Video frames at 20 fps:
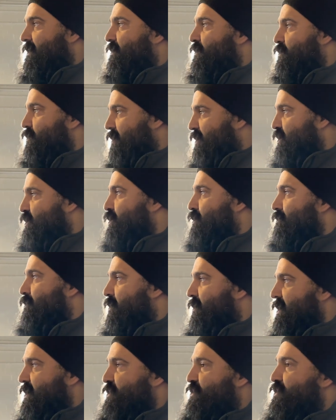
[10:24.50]
twin
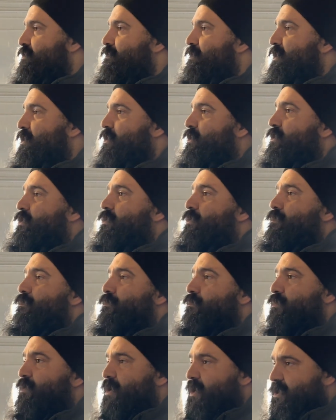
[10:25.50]
turbo engine build,
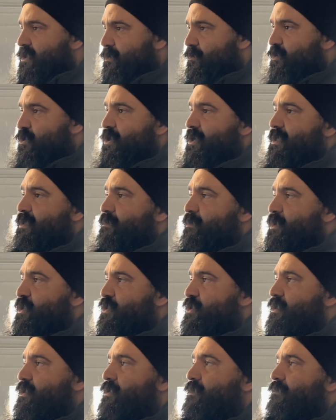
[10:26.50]
custom
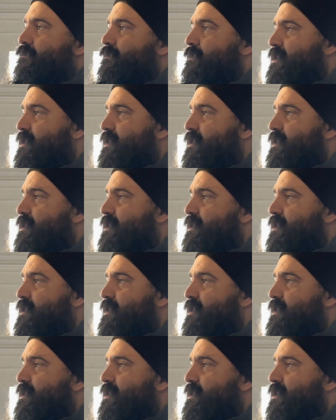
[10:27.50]
transmission,